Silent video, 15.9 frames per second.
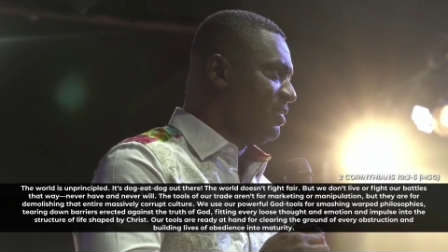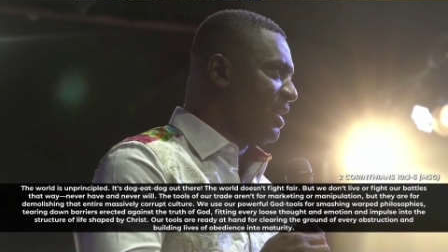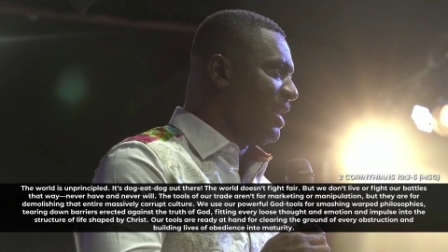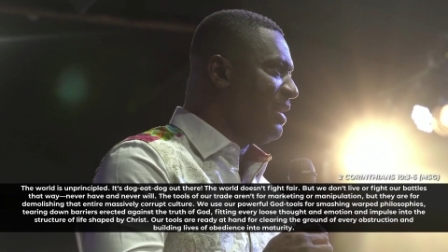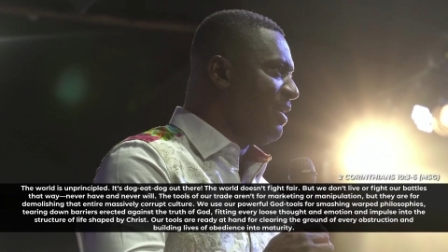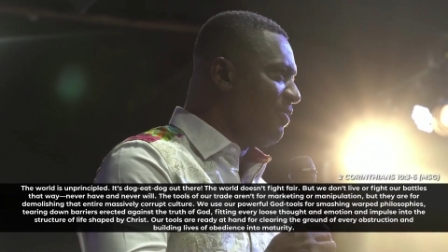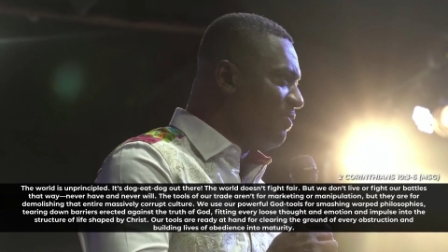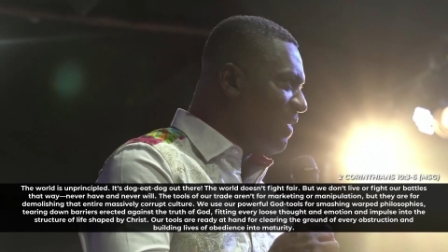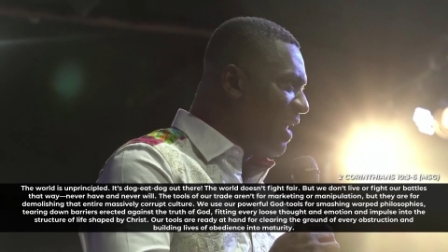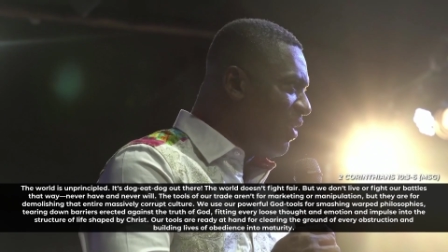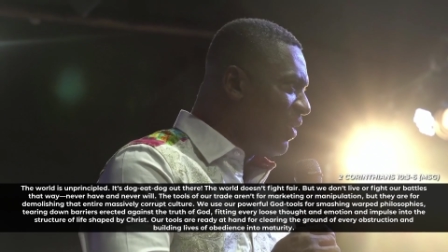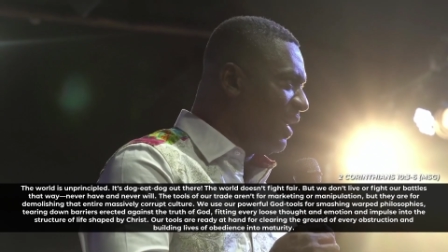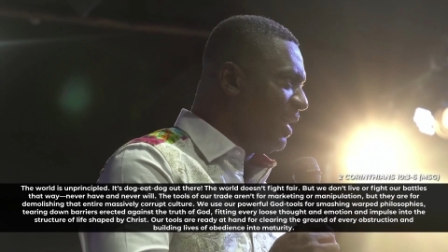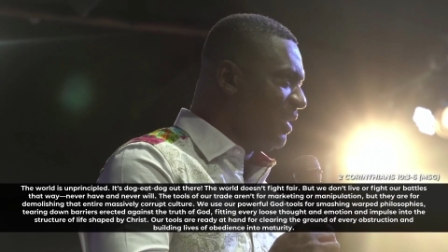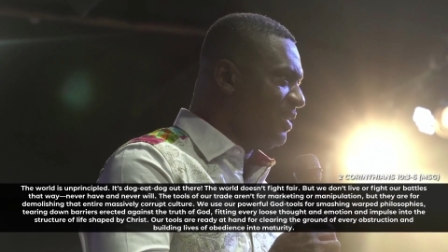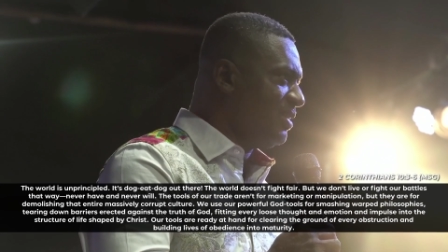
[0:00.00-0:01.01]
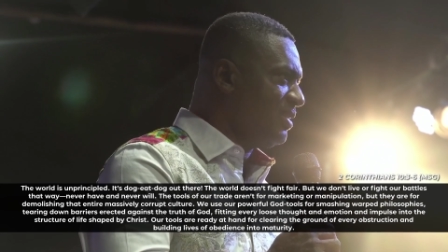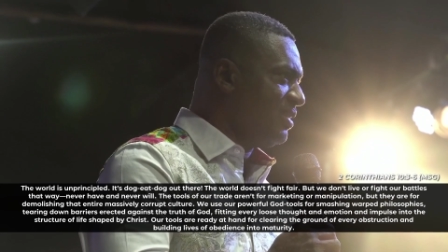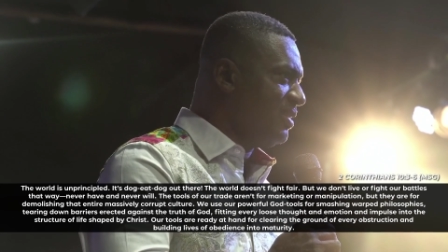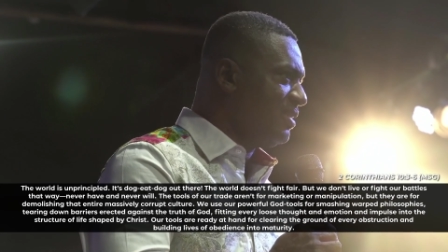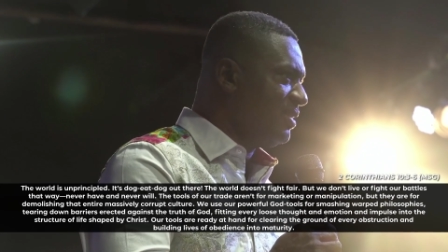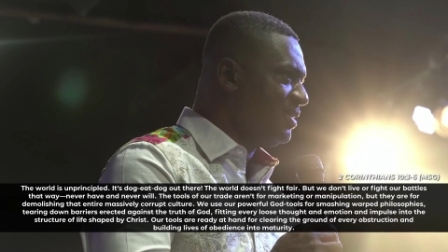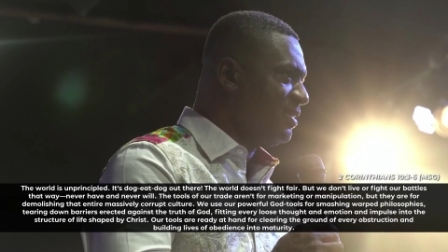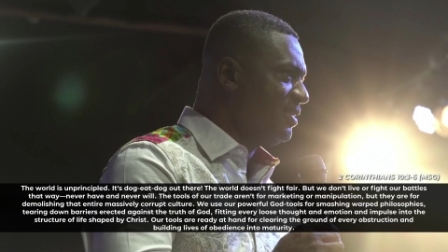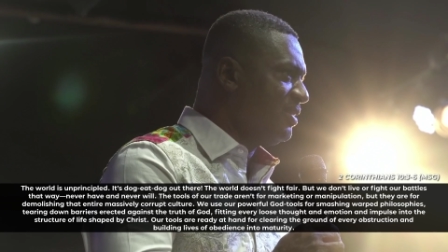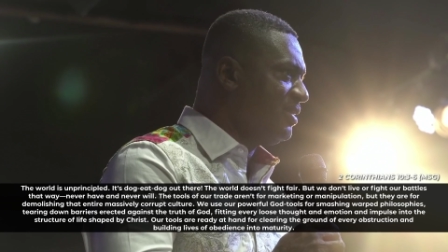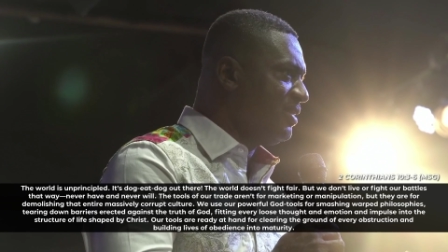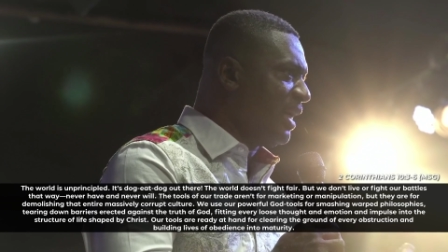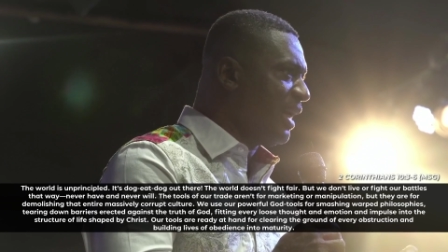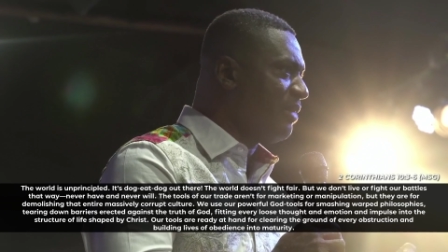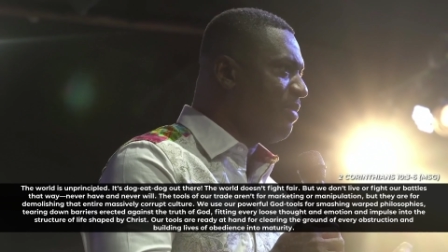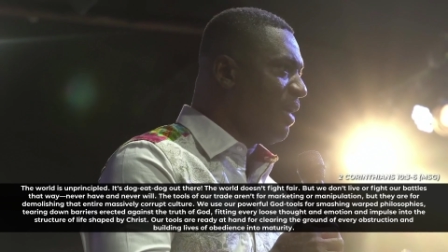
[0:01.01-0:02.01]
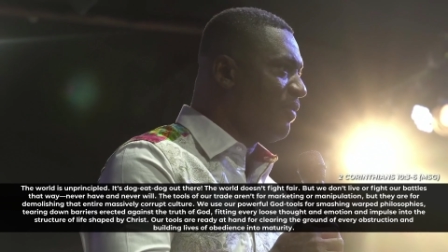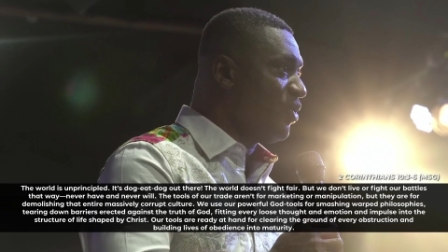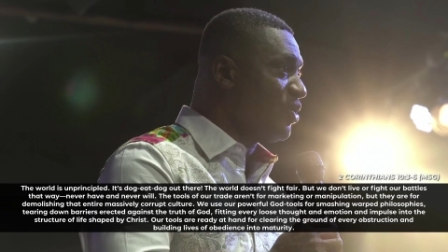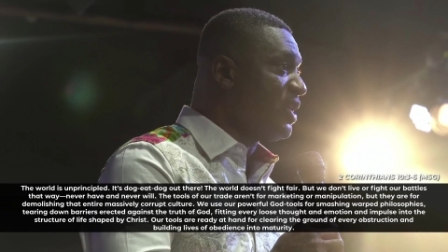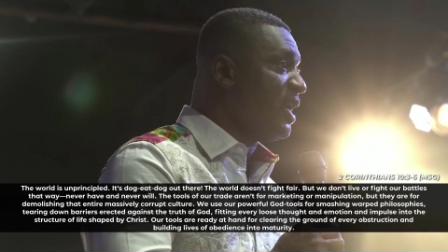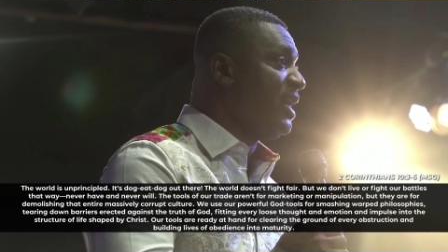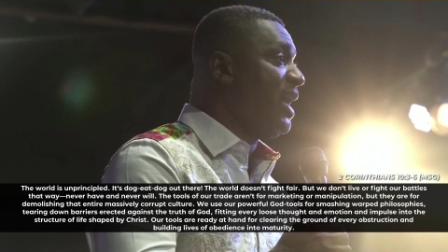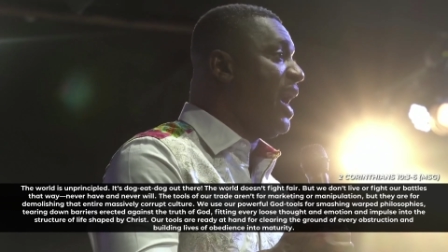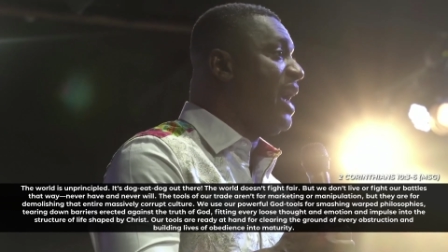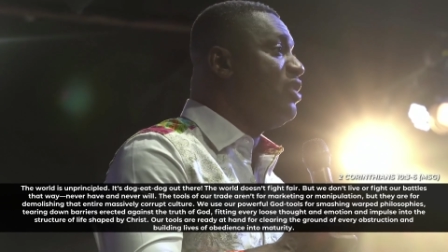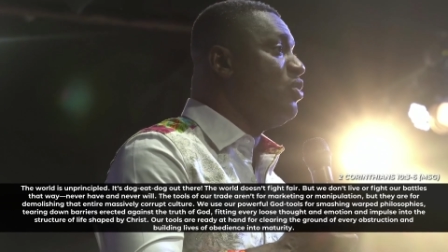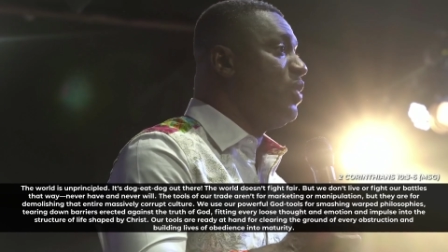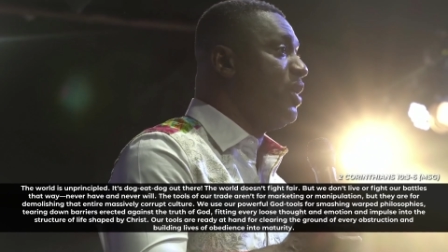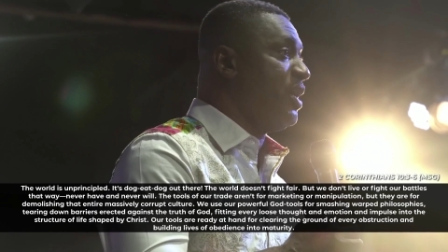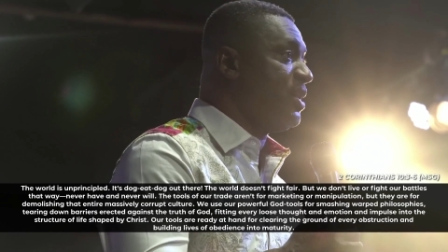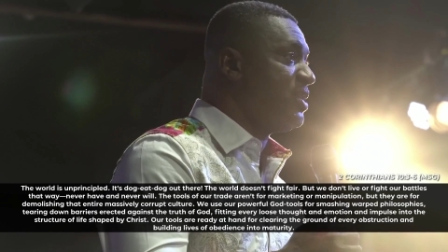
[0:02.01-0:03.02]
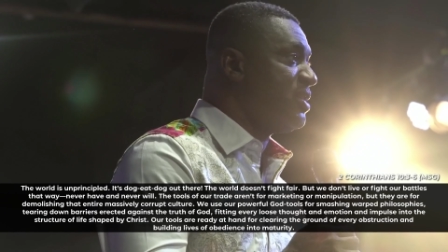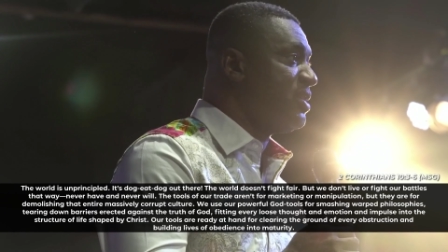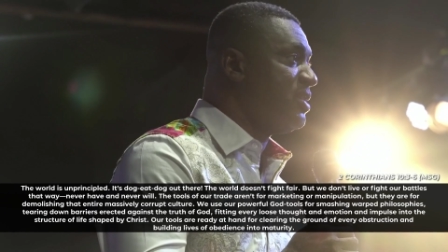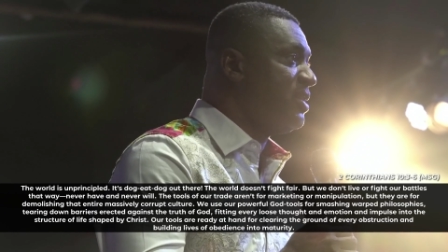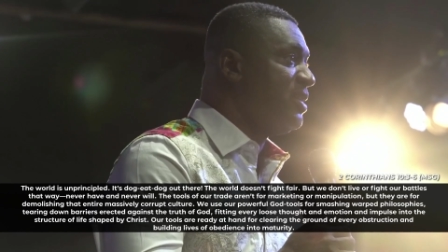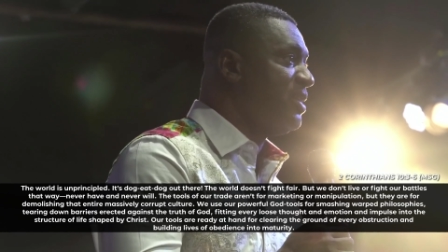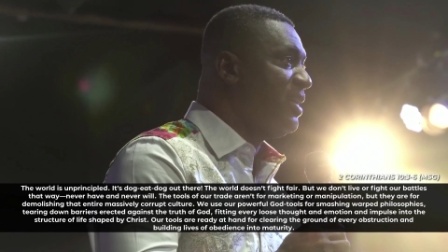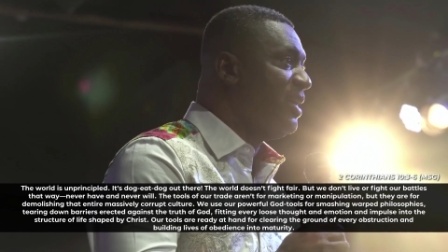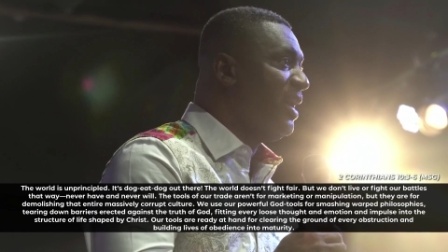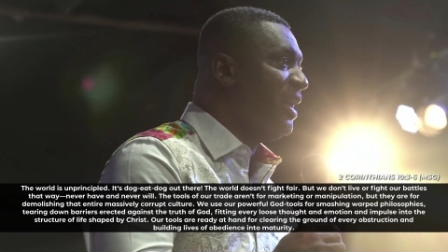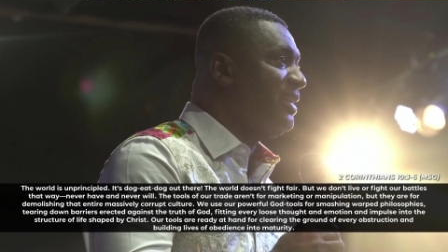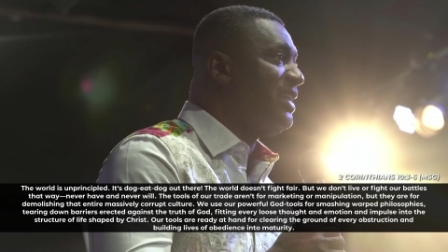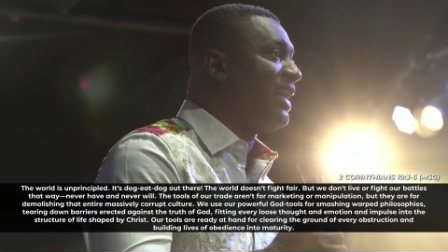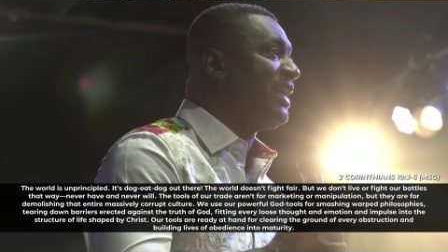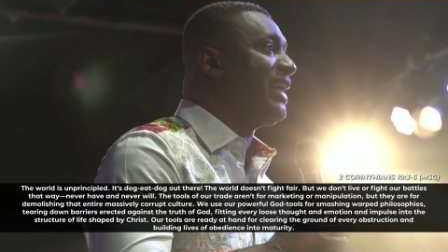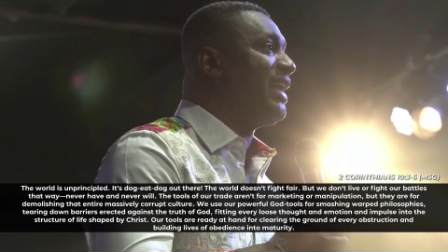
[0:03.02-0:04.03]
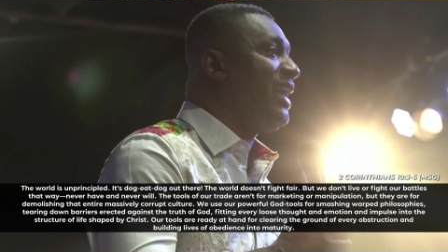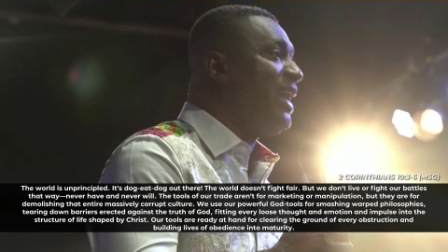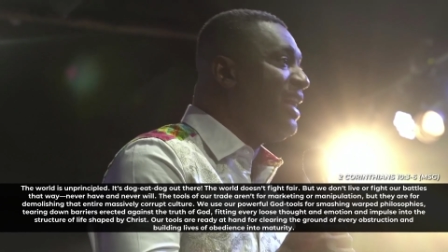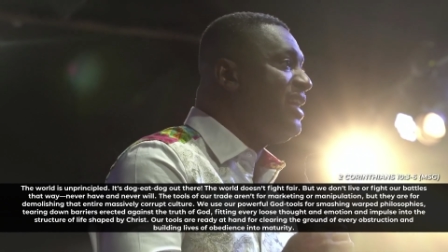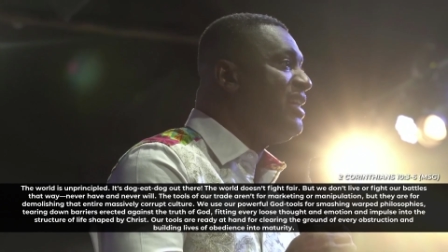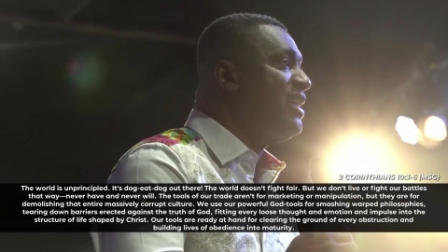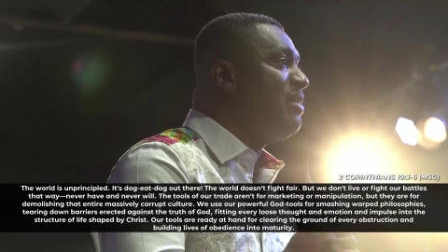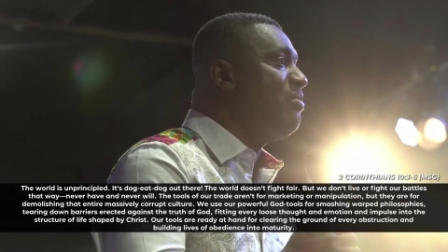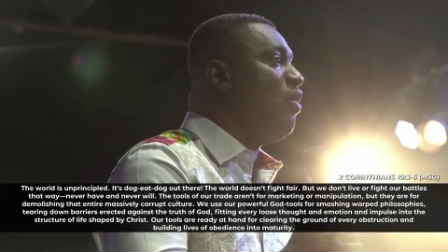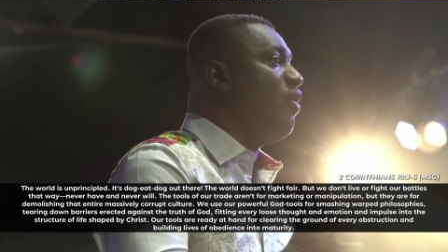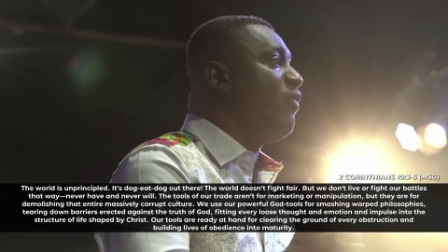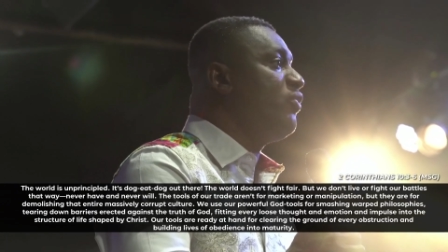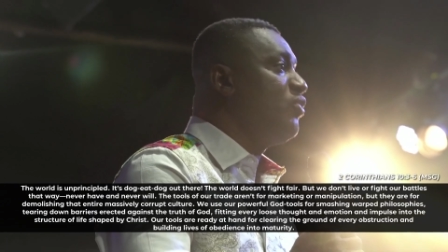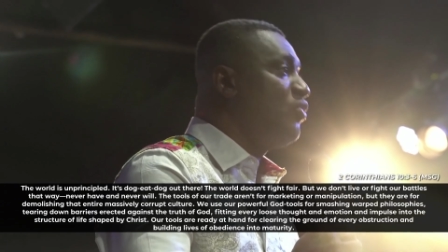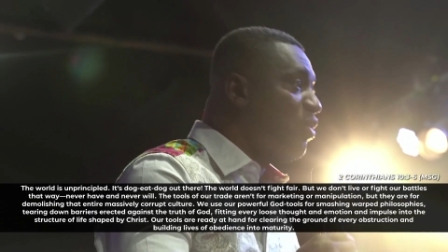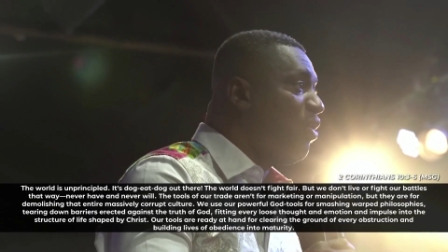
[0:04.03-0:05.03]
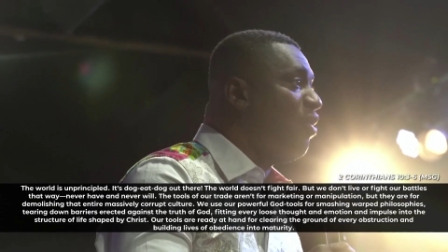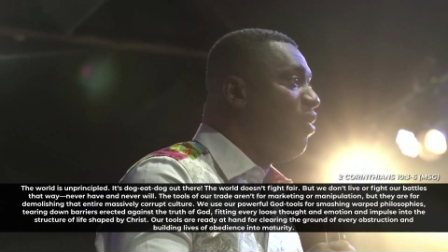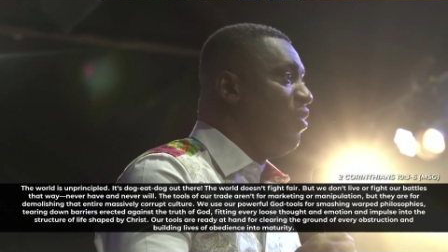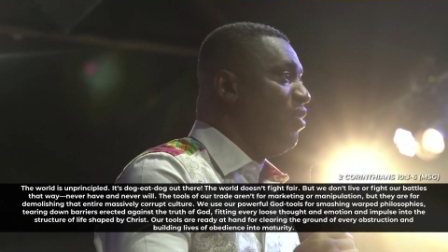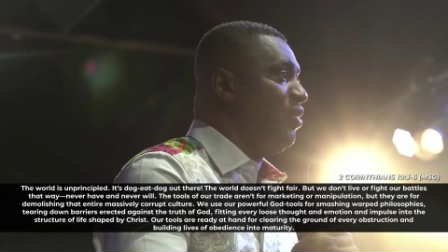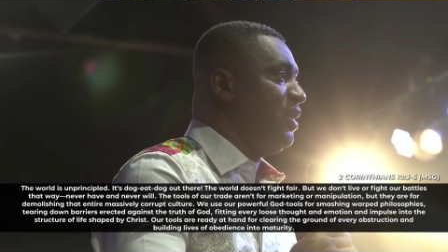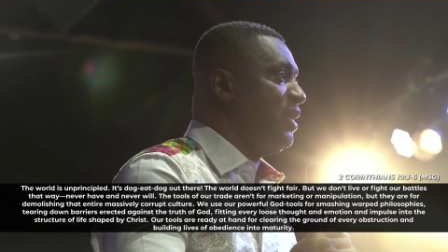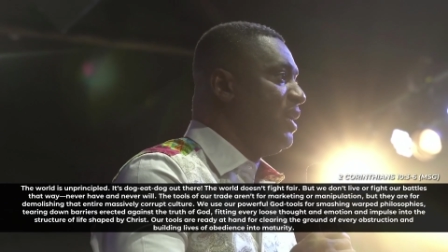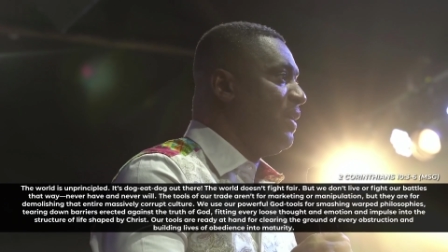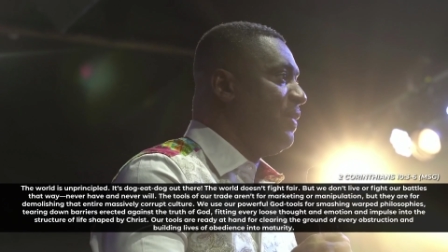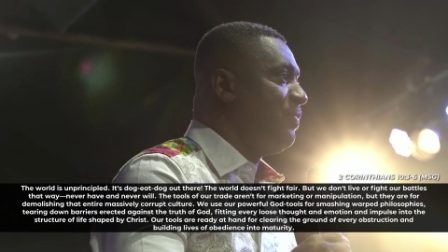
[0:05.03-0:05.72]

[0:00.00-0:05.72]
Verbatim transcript: and the violent take it by force. In other words, the kingdom of God